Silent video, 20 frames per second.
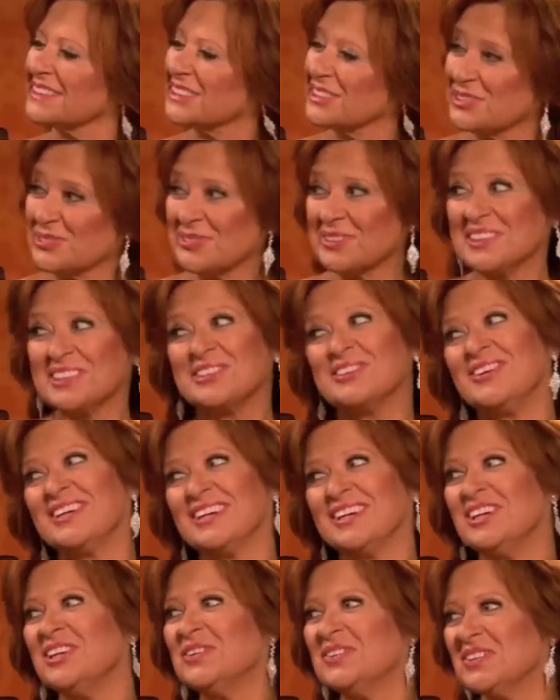Do you really
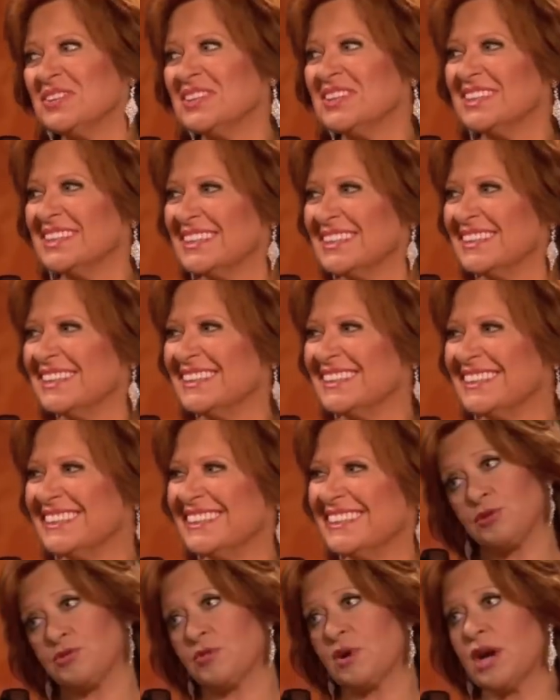want to know?
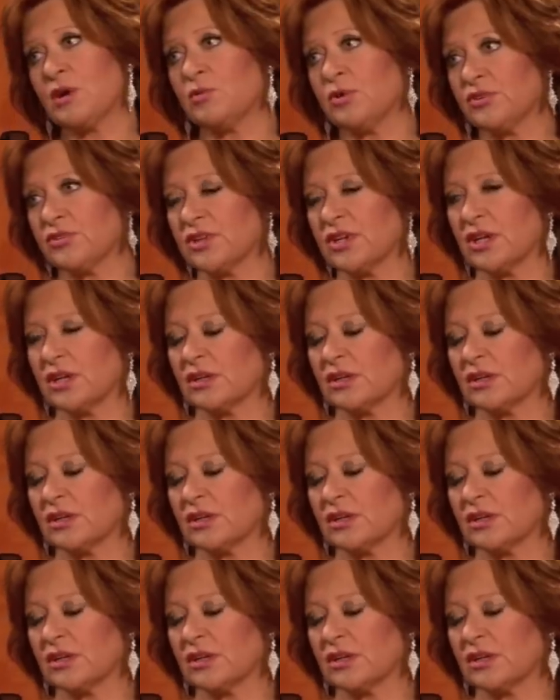was right, wasn't